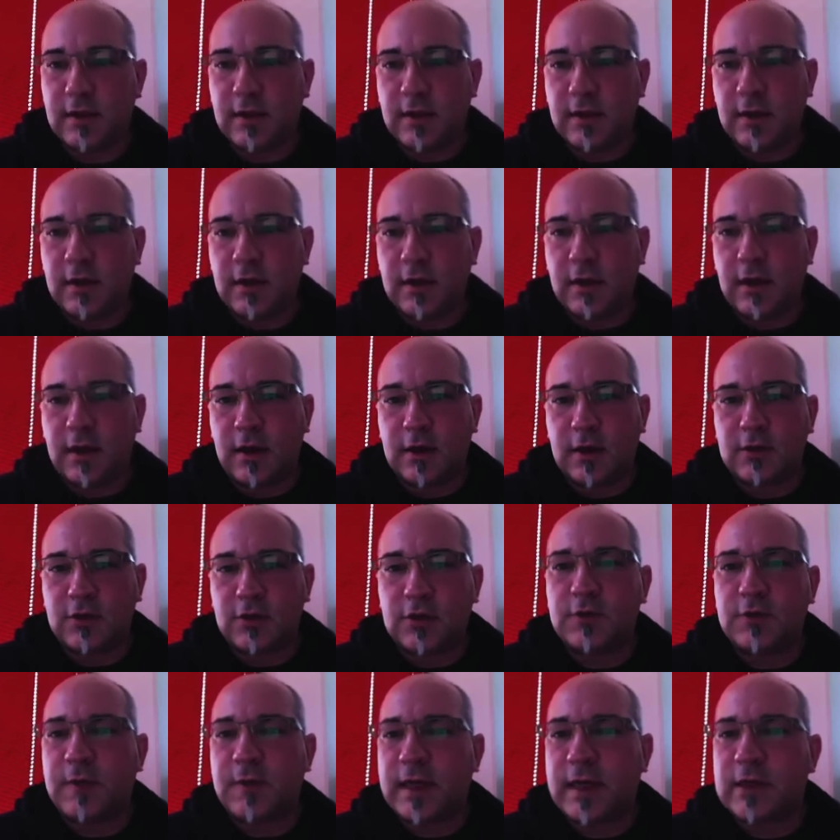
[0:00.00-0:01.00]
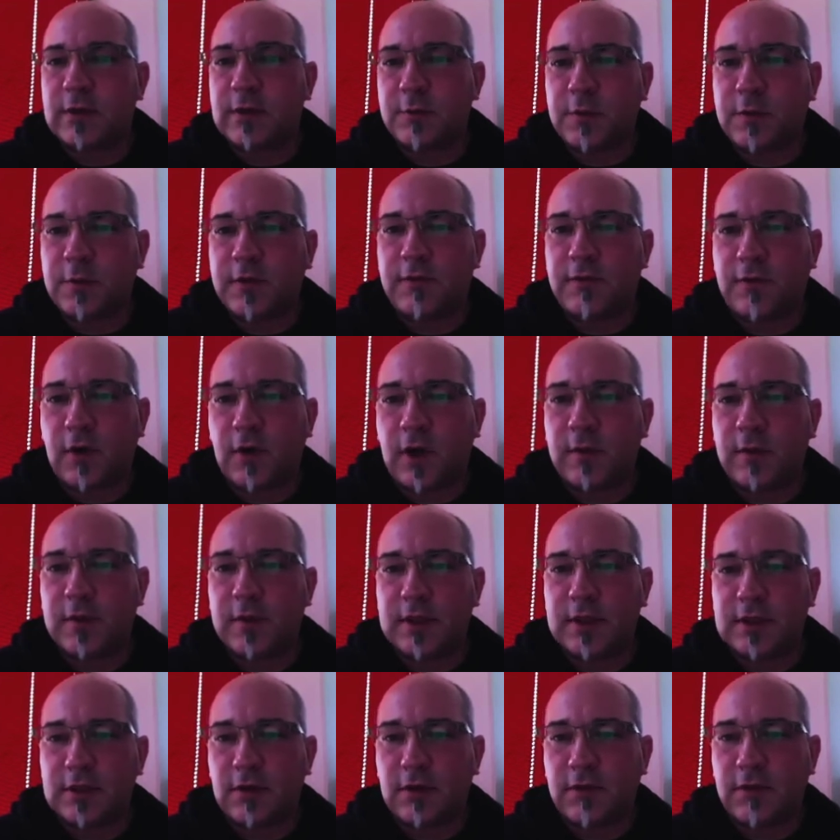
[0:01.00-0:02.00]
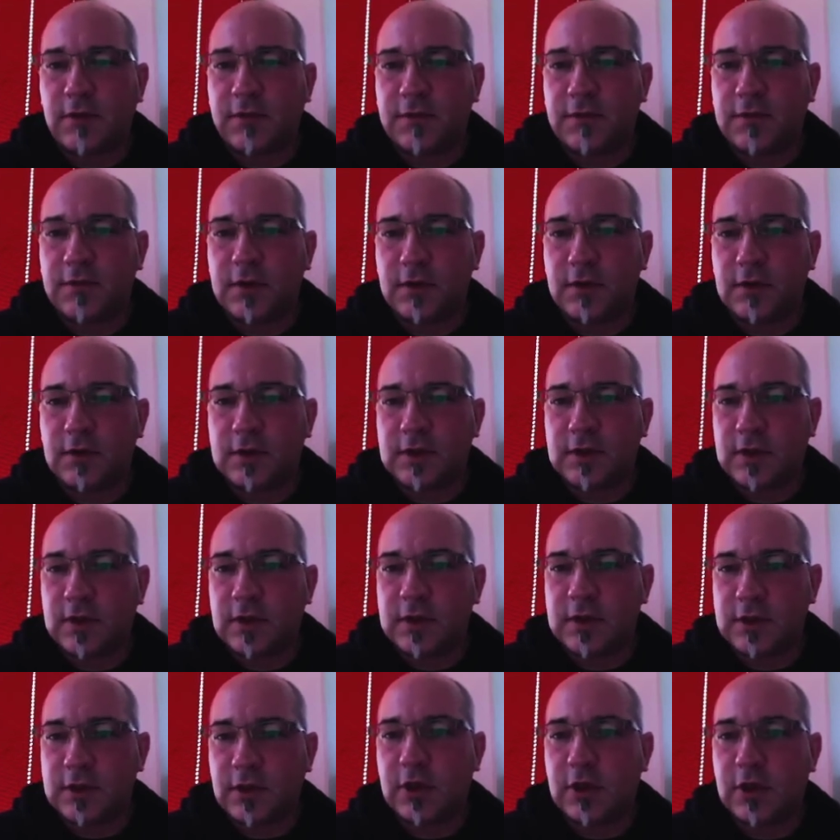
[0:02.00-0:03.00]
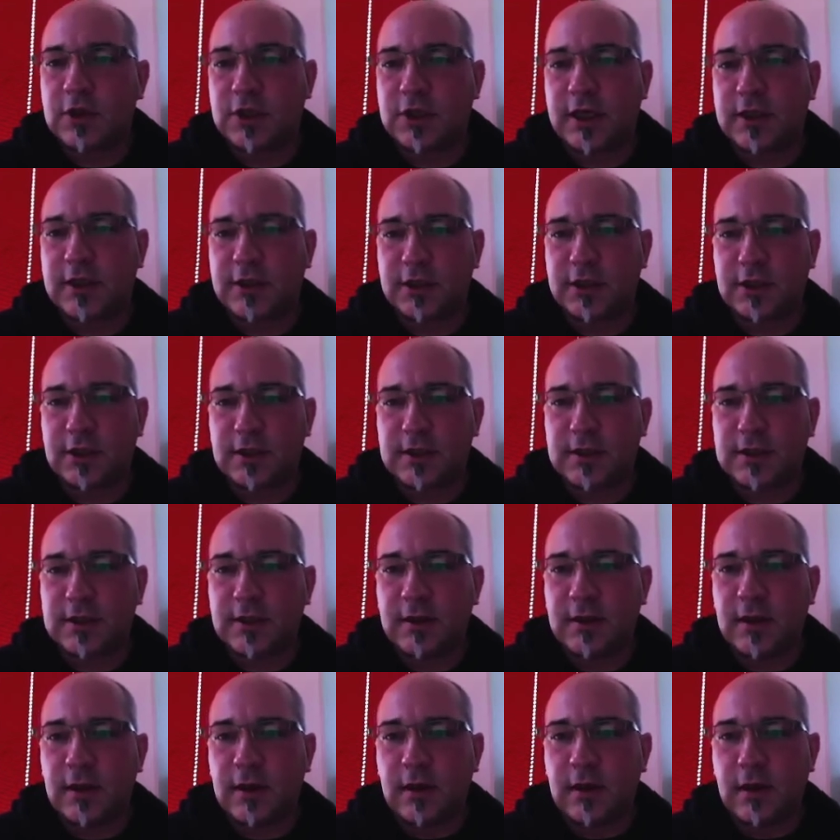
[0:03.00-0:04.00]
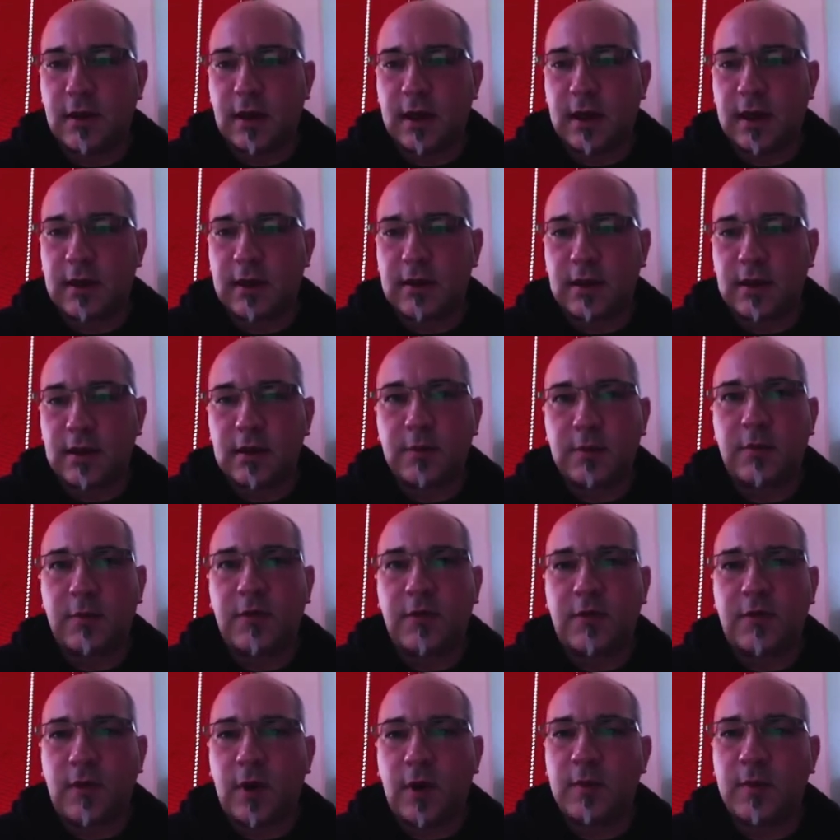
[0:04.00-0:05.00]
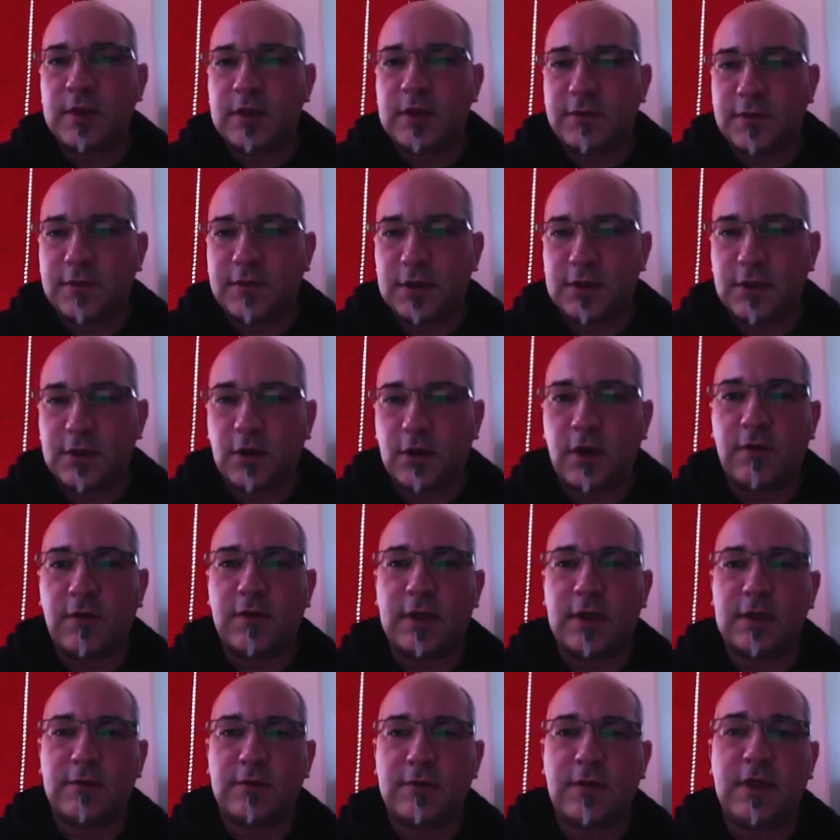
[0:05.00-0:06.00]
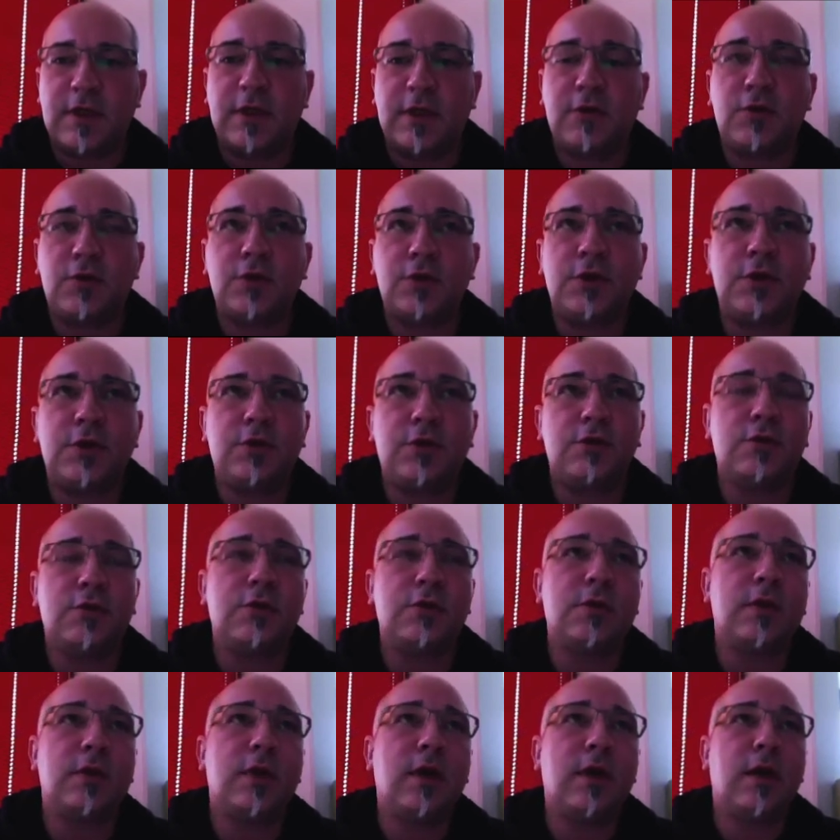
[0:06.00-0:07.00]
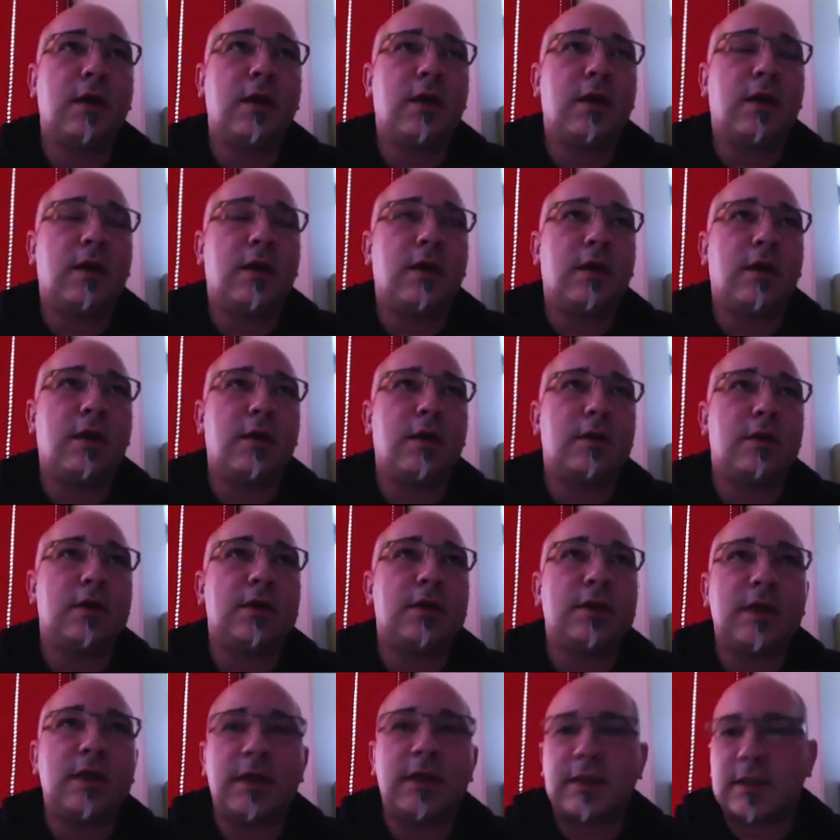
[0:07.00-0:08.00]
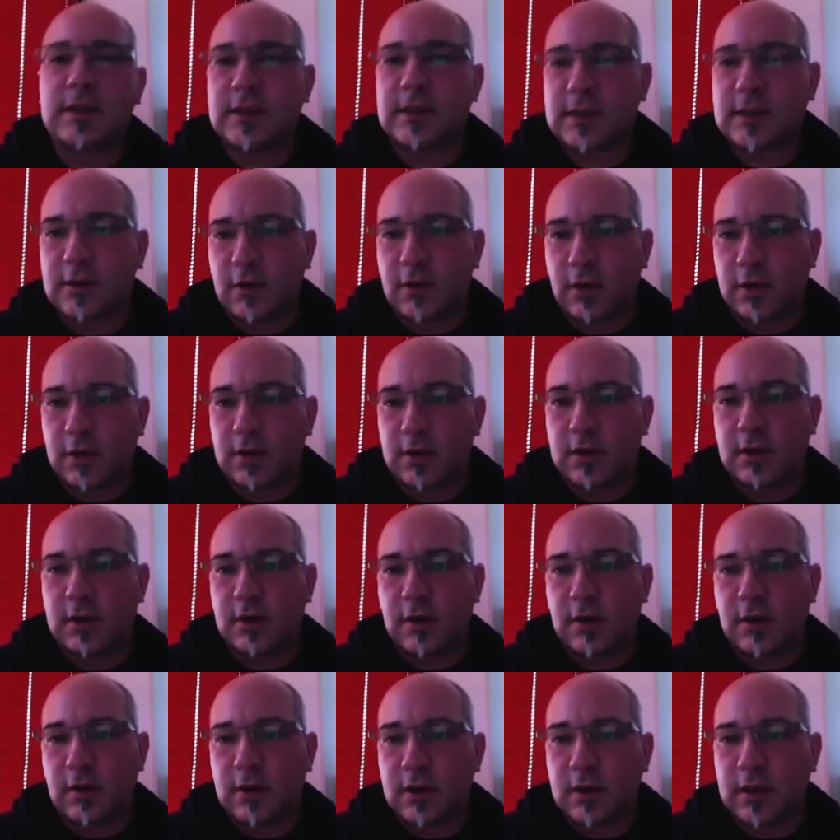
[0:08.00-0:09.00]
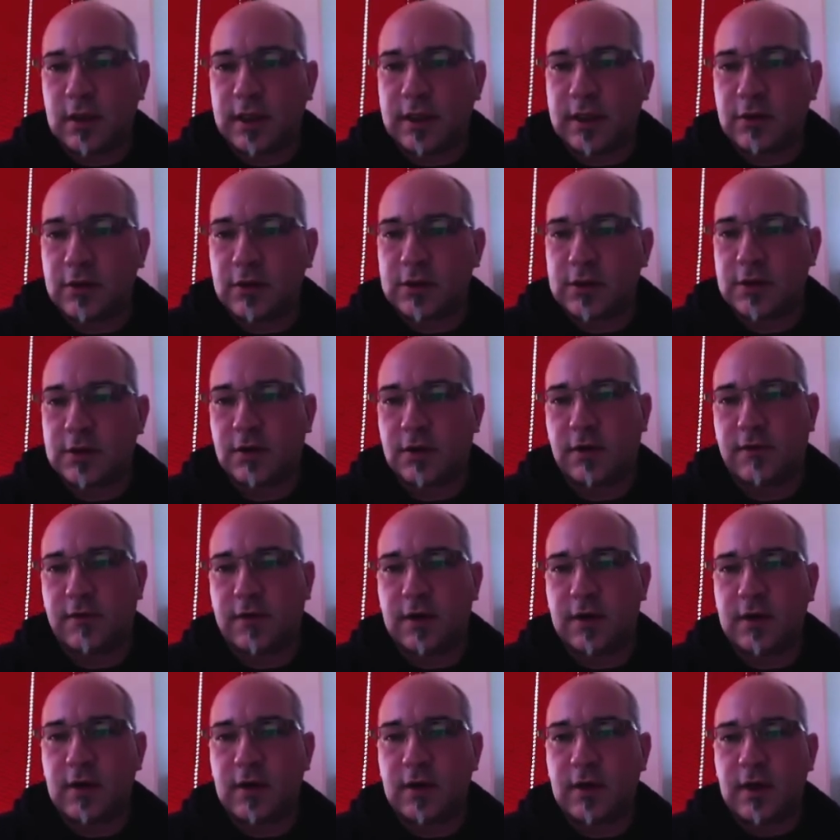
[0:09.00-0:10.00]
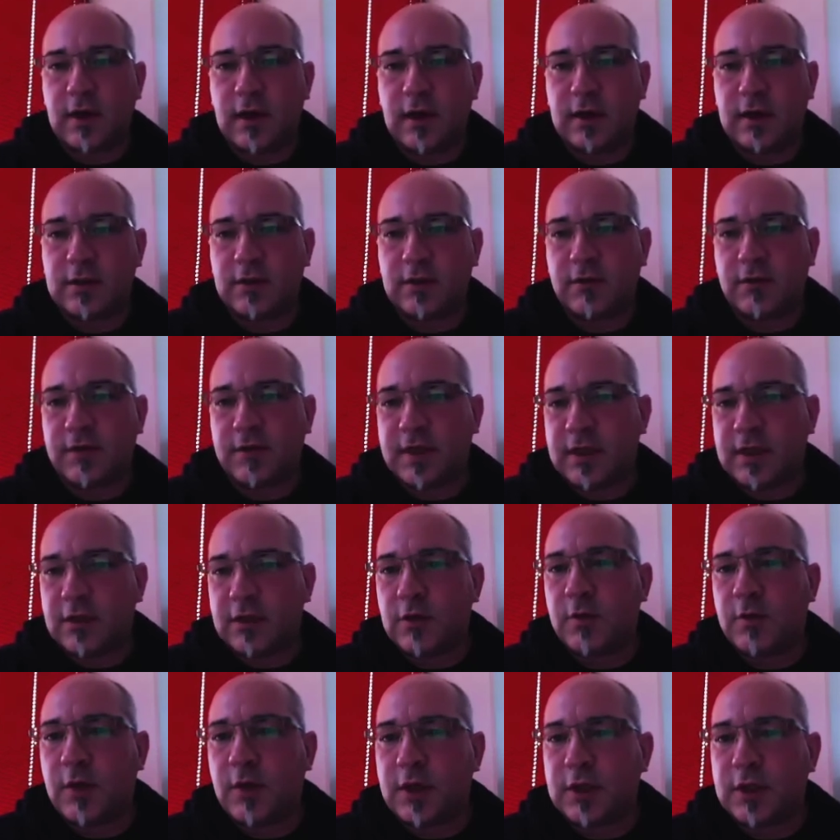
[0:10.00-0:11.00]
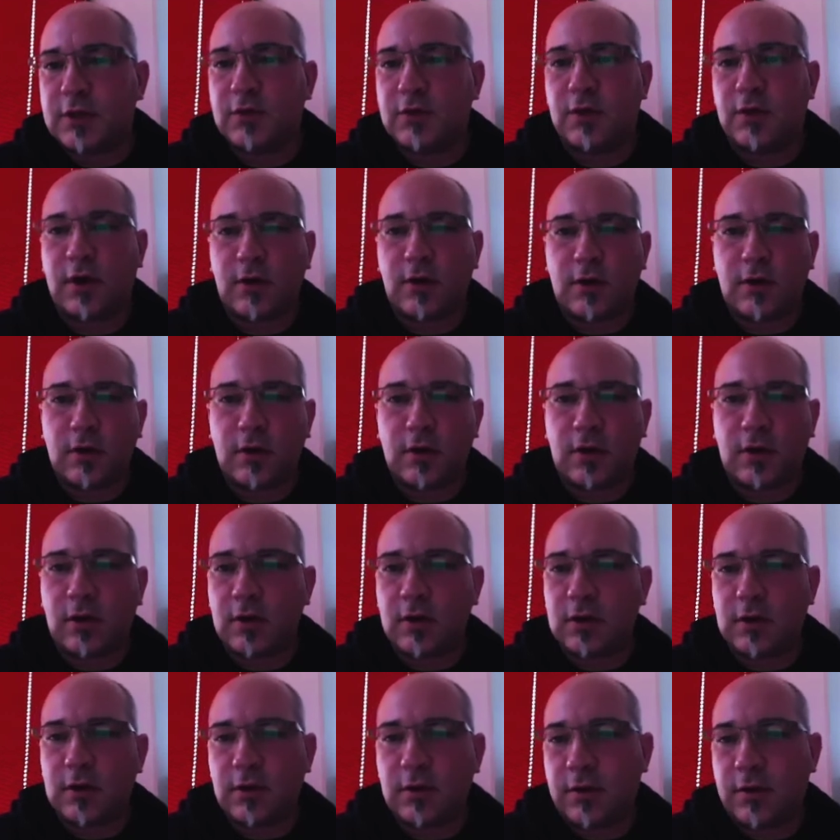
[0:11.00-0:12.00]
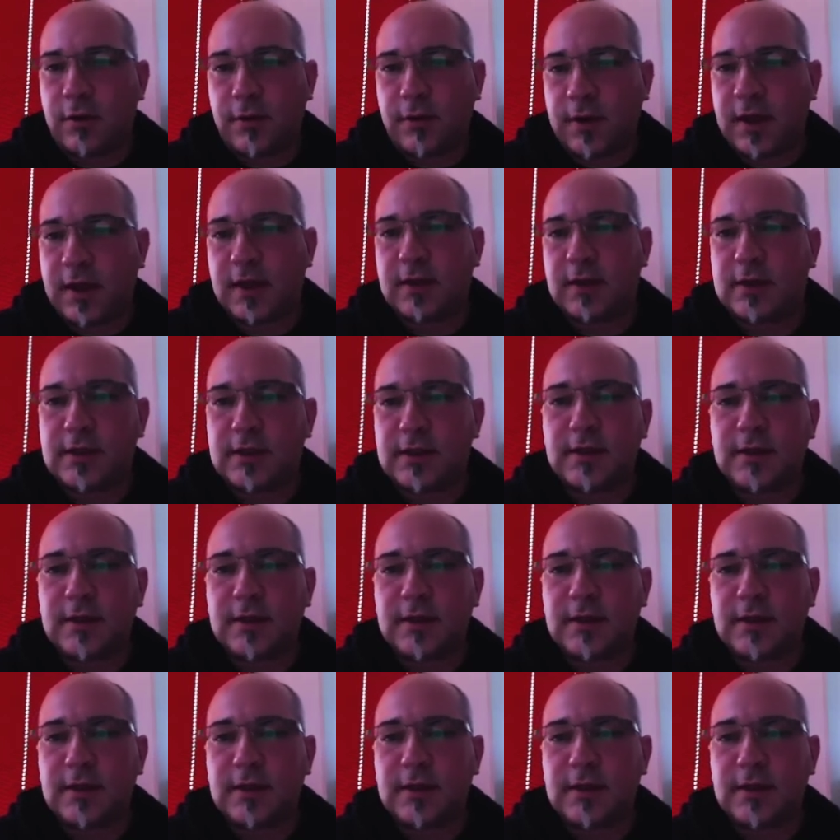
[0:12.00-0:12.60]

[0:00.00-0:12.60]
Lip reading: to track the performance of those search engines and the performance of the servers. We need to tune the disks on the Linux server. So we need to monitor all those things.